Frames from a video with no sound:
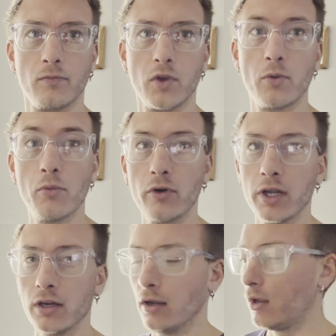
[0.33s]
Good
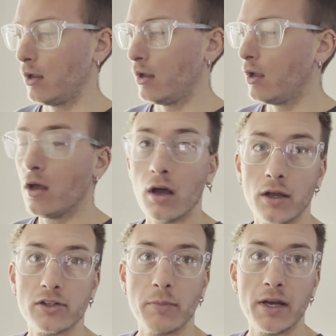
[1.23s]
morning.
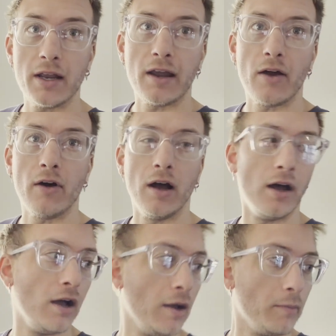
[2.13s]
It's Monday now.
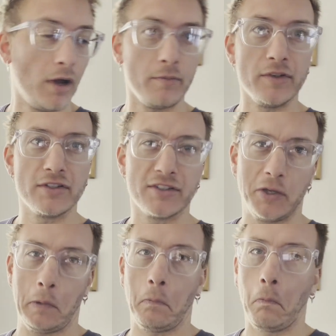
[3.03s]

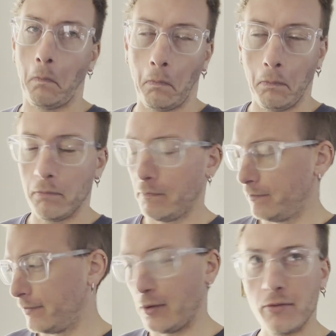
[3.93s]
Obviously.
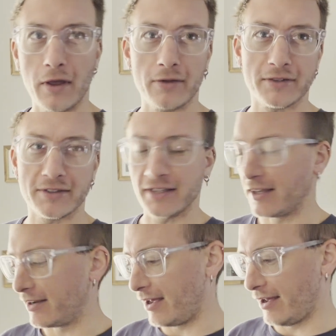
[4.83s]
Who the hell says
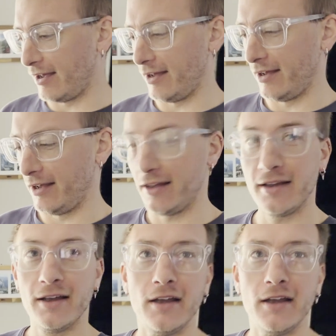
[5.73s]
that?